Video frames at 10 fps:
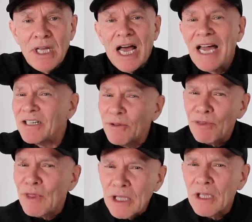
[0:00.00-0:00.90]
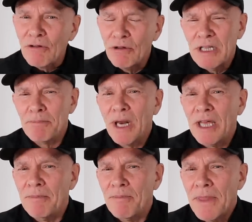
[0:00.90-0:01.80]
I don't think you can really
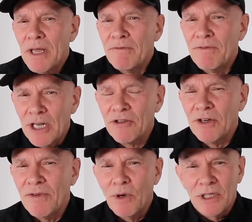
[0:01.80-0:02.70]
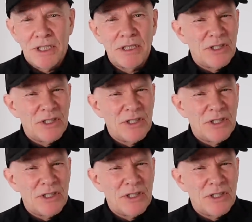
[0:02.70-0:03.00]
blame Valtteri for what he did.